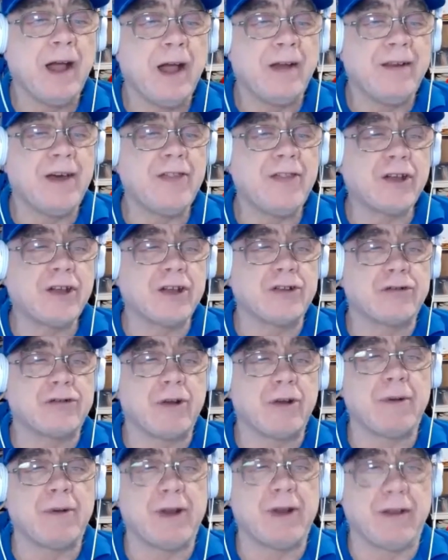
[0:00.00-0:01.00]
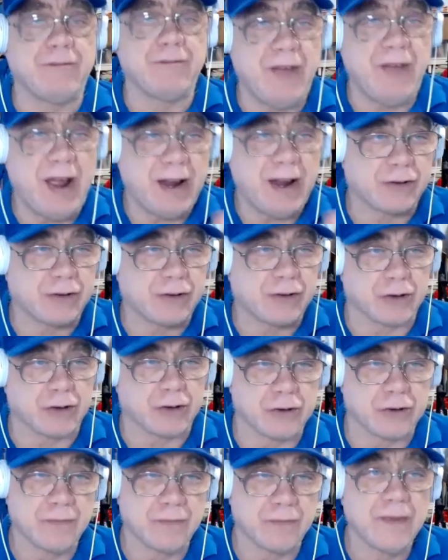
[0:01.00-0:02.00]
Another contributing factor
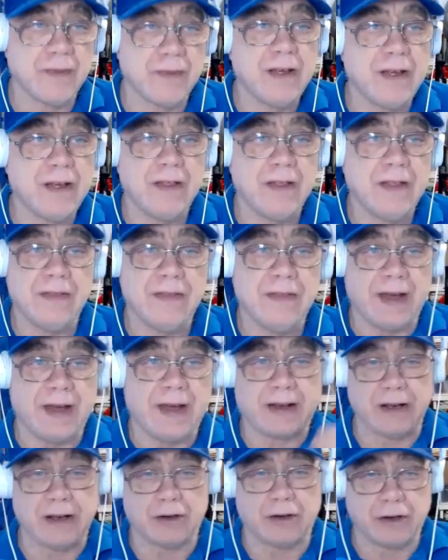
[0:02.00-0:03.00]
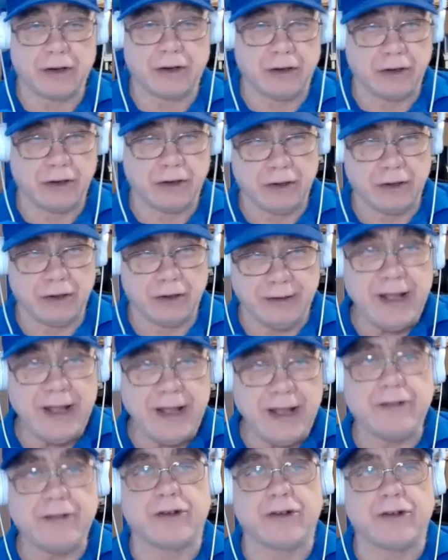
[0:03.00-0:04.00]
that can
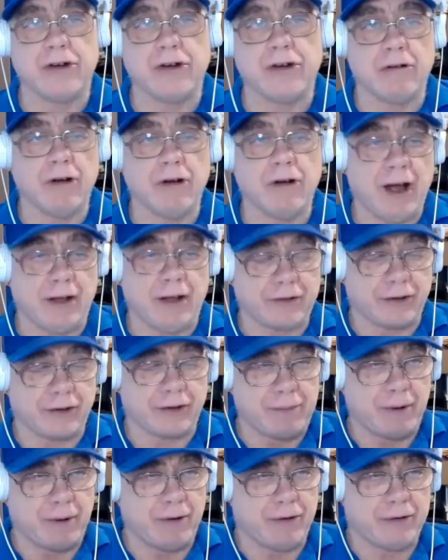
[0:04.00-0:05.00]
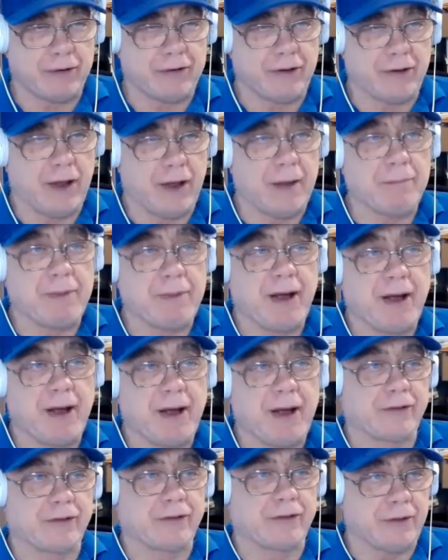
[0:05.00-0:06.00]
lead to us experiencing
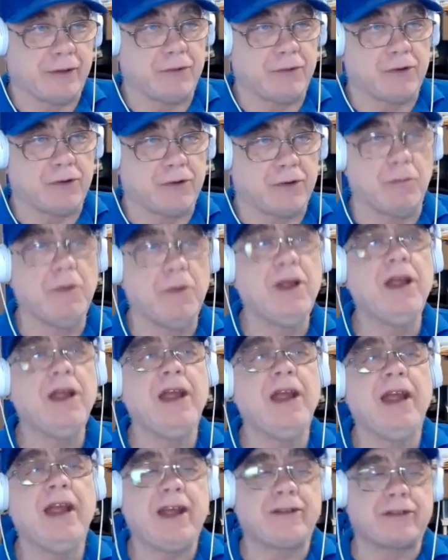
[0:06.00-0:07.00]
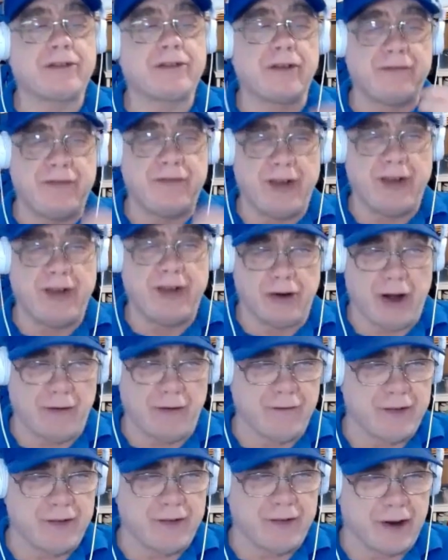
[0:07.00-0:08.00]
imposter syndrome is the fear
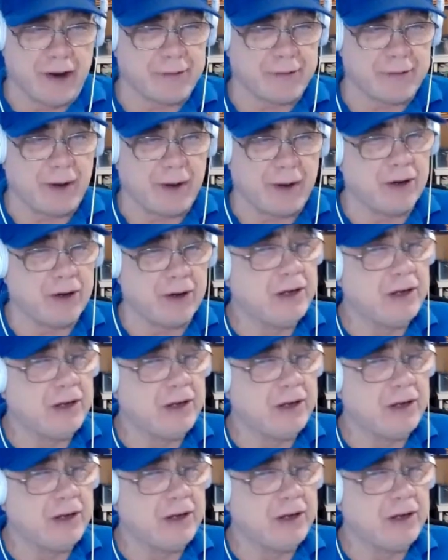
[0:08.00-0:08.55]
of judgment.